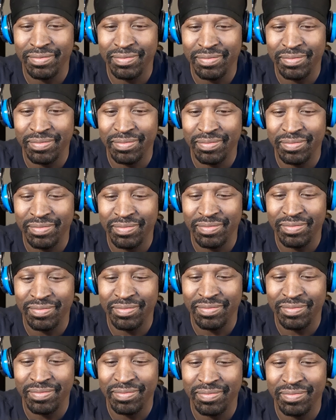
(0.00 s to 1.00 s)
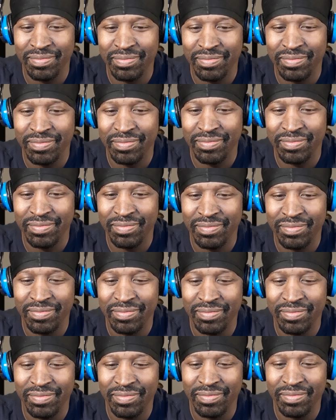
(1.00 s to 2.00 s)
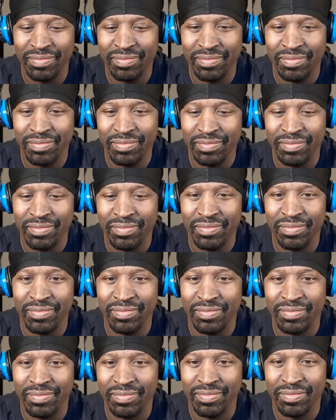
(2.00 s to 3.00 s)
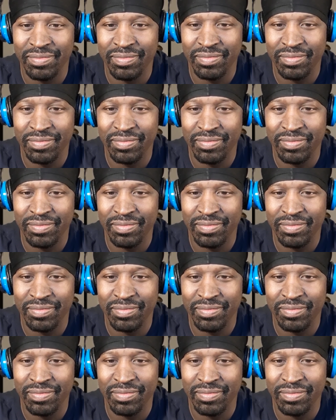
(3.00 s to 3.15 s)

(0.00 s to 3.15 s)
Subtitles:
Nobody speaks.